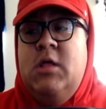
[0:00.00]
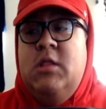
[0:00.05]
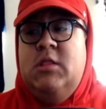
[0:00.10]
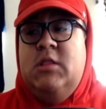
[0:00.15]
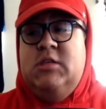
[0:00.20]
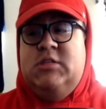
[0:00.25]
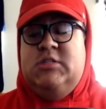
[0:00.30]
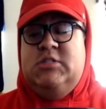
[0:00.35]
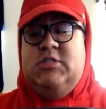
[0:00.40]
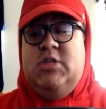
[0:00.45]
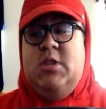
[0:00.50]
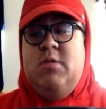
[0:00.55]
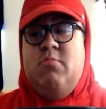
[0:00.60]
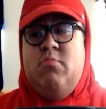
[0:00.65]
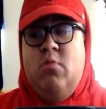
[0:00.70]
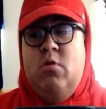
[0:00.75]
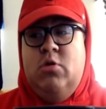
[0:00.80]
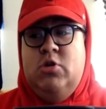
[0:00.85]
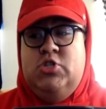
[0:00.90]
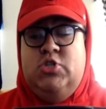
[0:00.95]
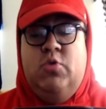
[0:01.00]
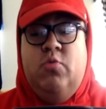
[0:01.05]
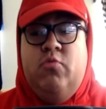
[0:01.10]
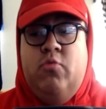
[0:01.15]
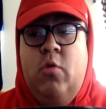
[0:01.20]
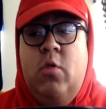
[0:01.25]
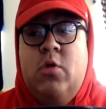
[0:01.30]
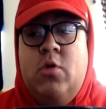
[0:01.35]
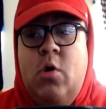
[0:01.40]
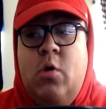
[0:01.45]
This is an emotional
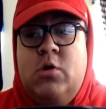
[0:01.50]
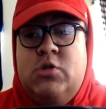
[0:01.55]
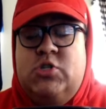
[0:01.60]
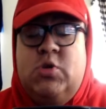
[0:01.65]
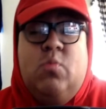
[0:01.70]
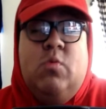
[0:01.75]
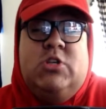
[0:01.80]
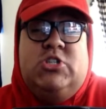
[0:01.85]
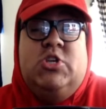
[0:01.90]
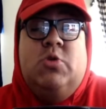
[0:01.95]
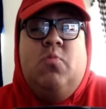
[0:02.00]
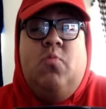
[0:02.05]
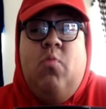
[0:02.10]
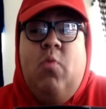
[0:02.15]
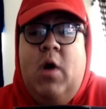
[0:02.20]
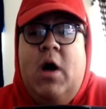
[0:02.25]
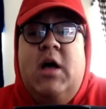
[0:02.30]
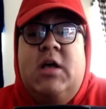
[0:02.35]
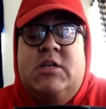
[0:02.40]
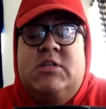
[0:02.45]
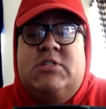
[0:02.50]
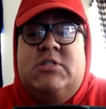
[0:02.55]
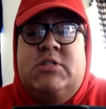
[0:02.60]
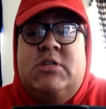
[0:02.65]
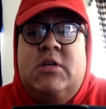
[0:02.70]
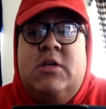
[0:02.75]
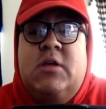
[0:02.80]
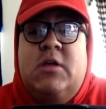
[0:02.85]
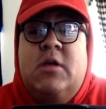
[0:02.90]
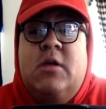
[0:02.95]
roller coaster, which it was.